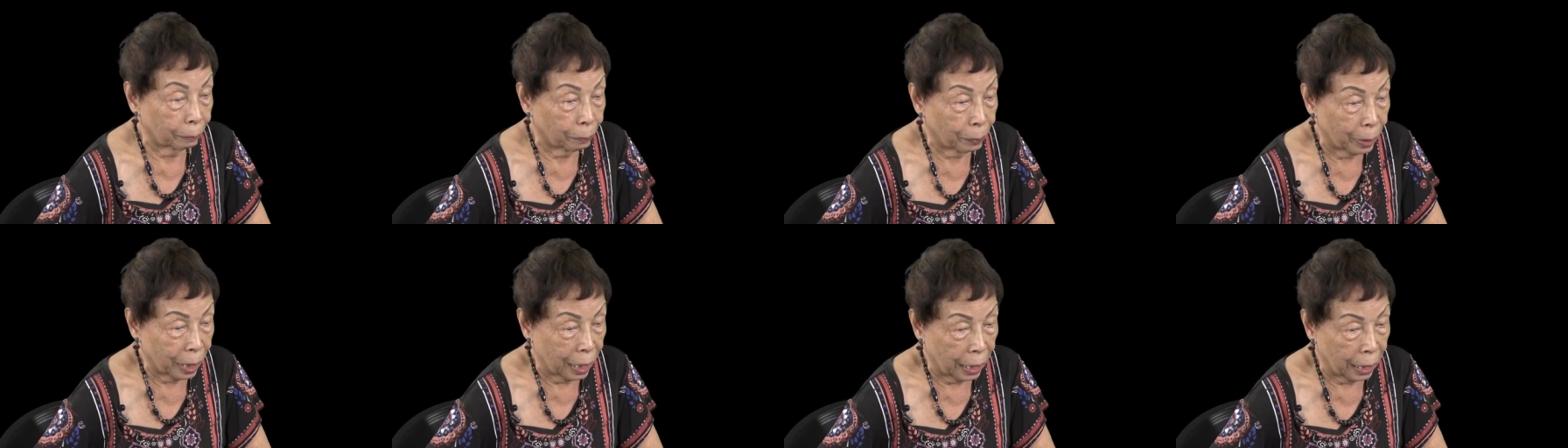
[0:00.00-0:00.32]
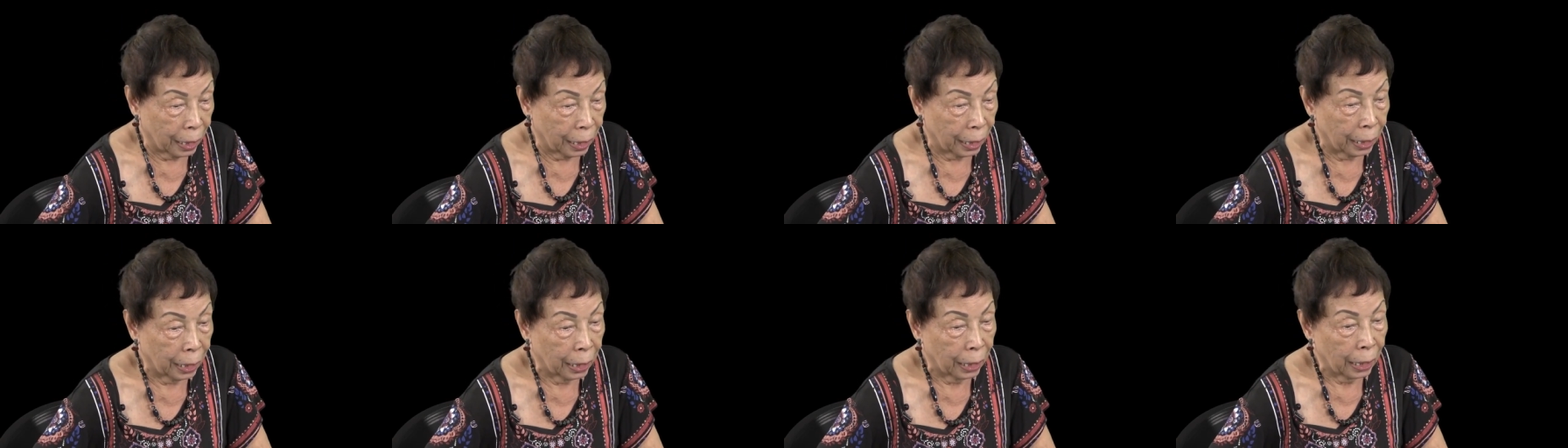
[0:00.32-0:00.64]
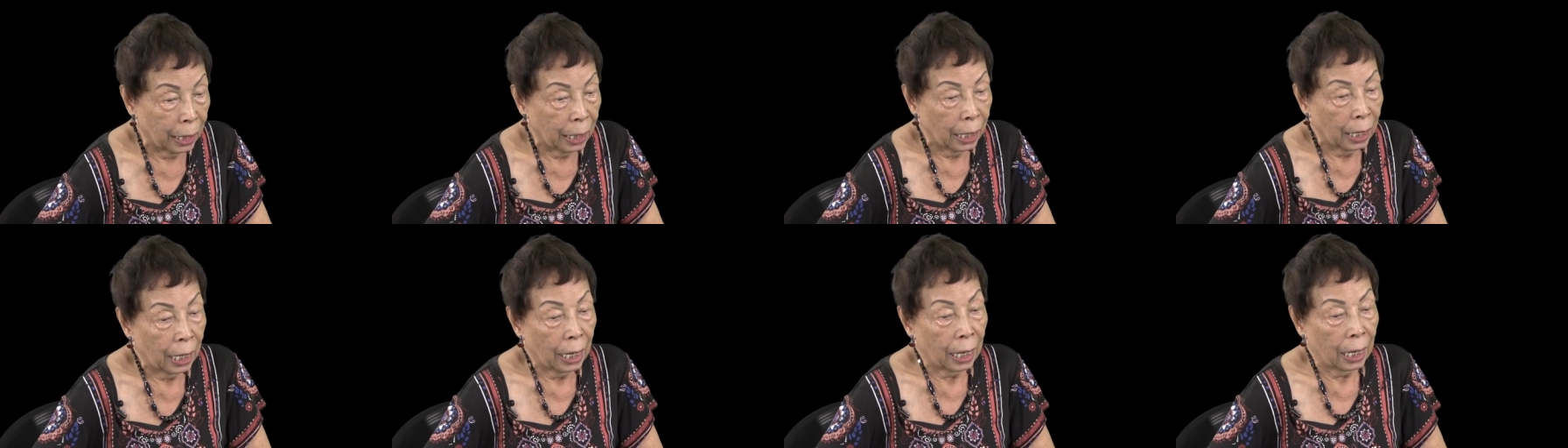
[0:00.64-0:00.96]
be
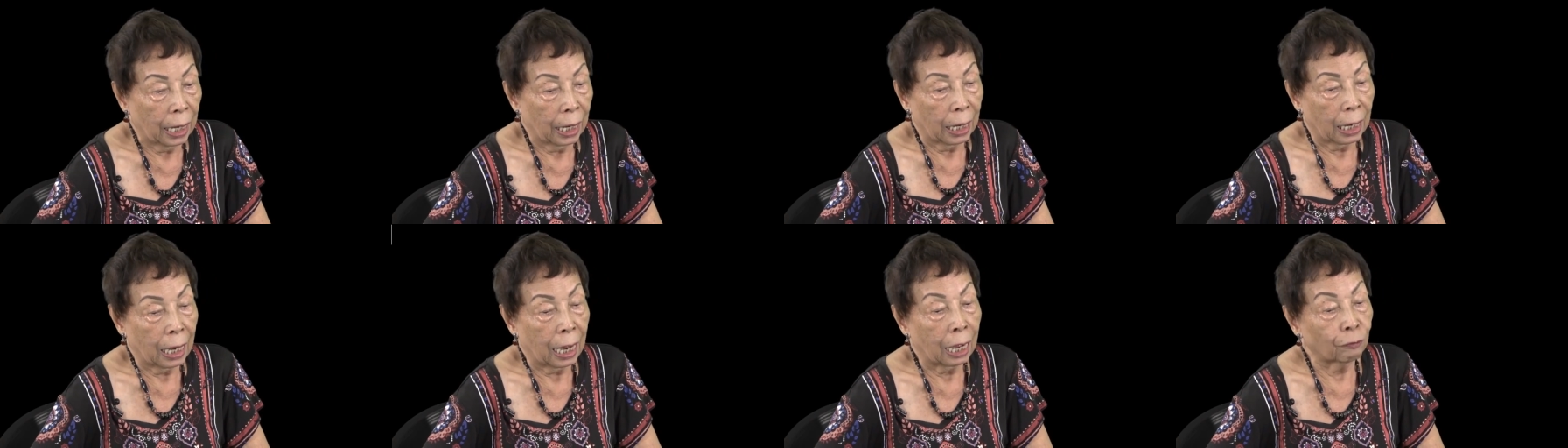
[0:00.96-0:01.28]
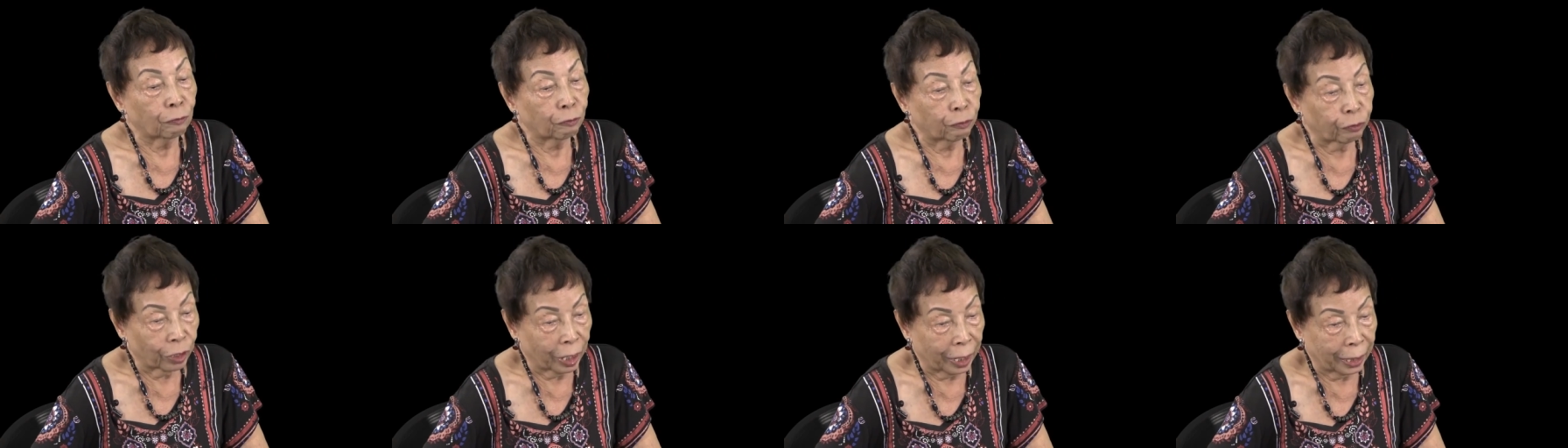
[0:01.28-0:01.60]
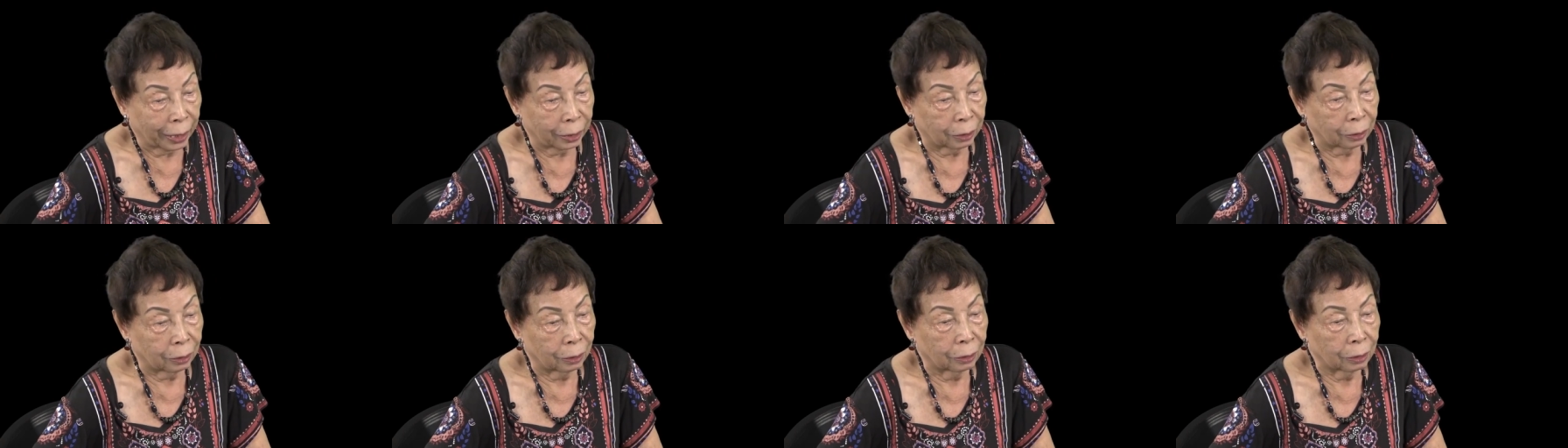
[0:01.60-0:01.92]

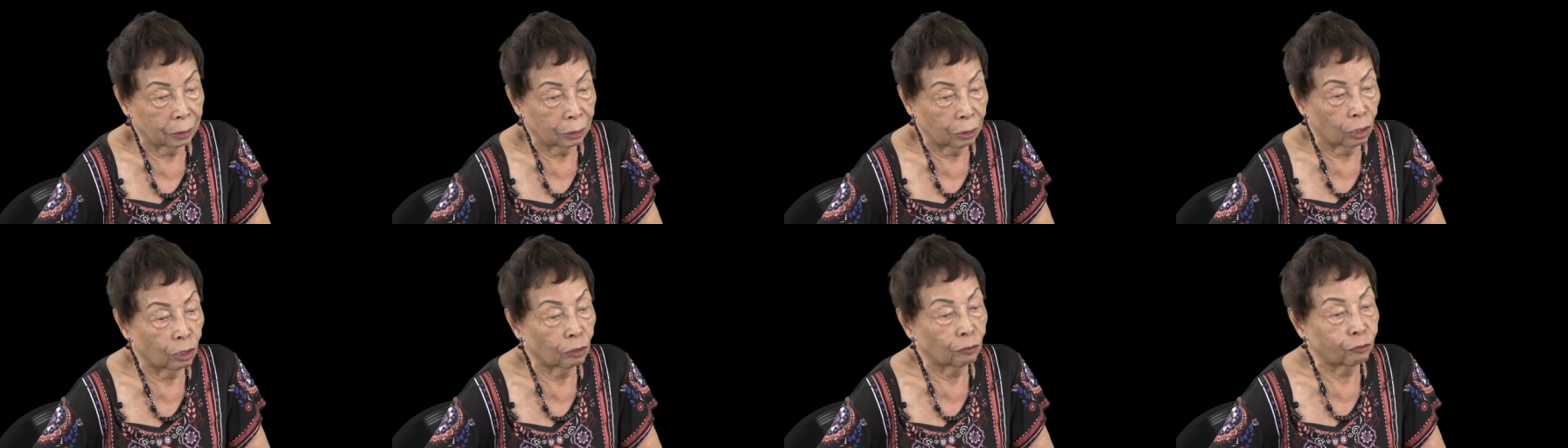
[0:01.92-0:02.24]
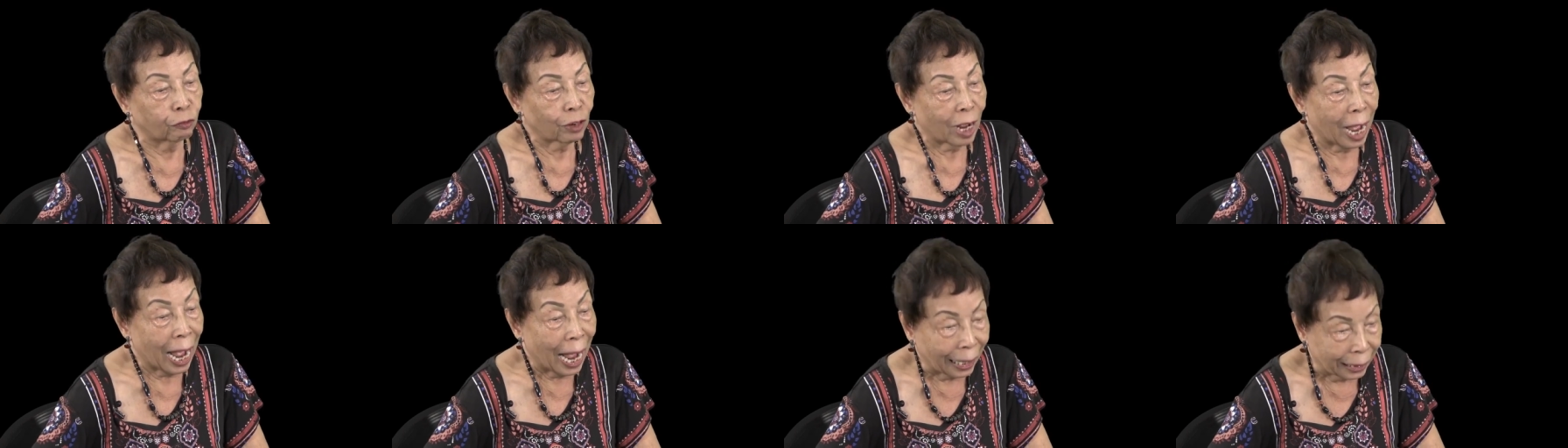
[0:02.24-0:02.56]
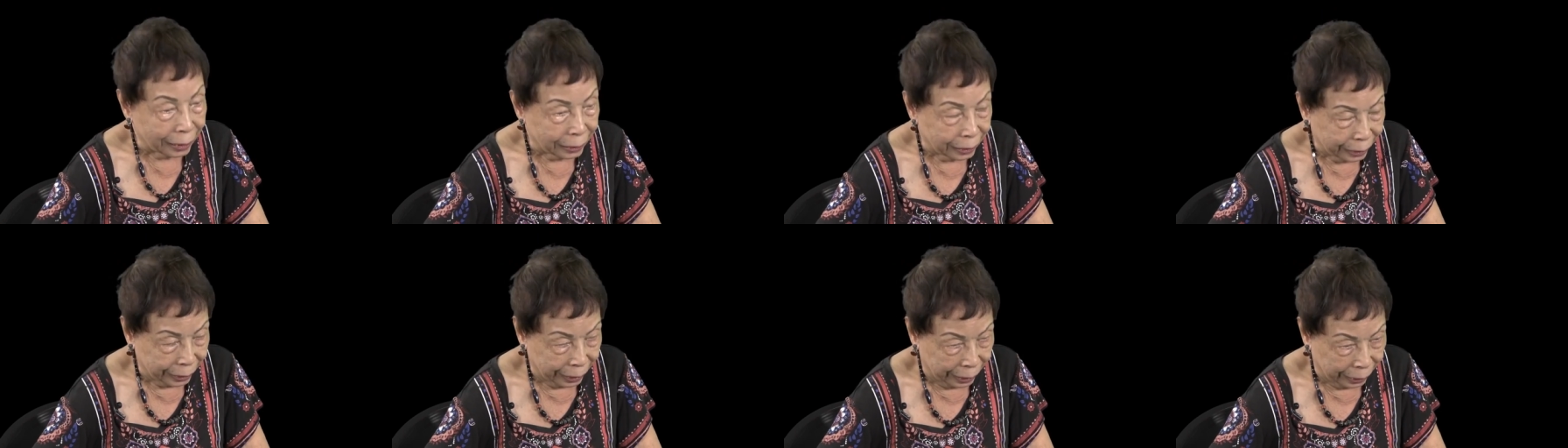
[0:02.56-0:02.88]
afraid of
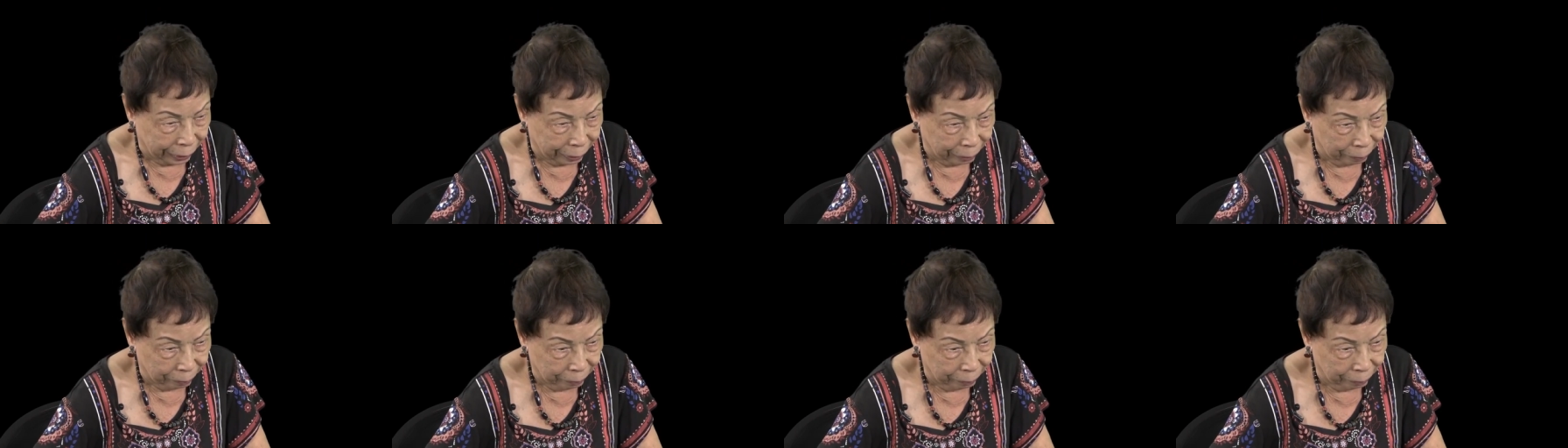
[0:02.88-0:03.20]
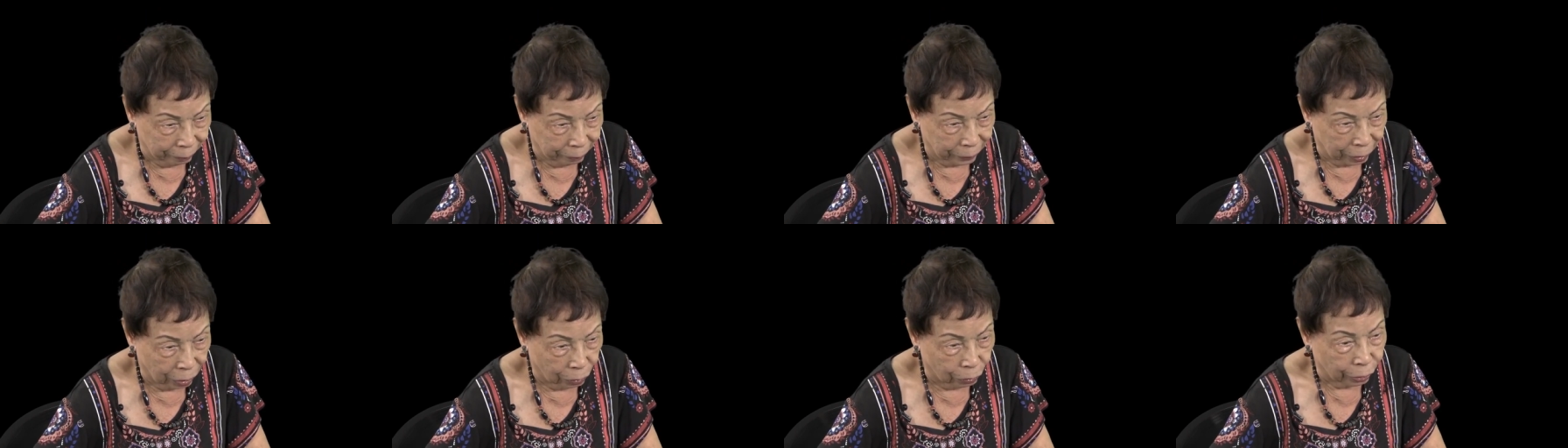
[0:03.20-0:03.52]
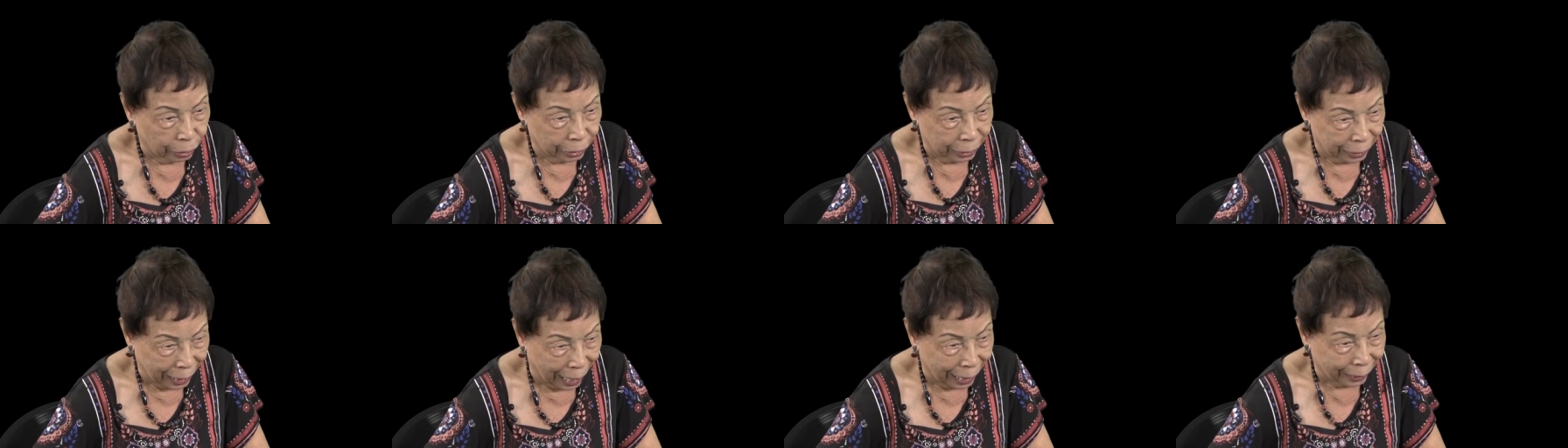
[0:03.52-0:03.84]
acting
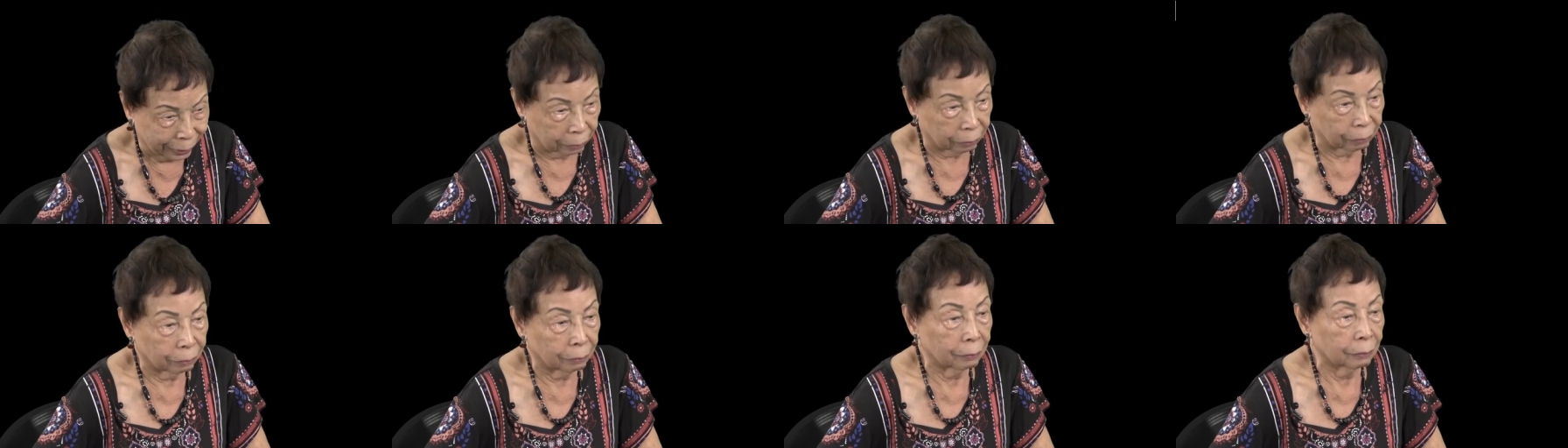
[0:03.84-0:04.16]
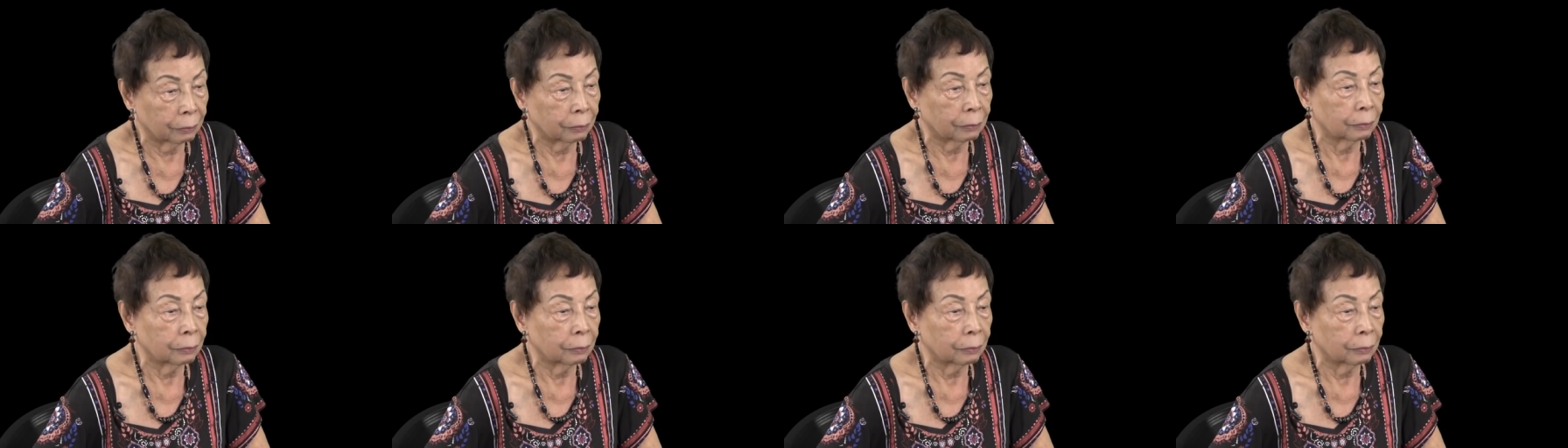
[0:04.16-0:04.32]
on that.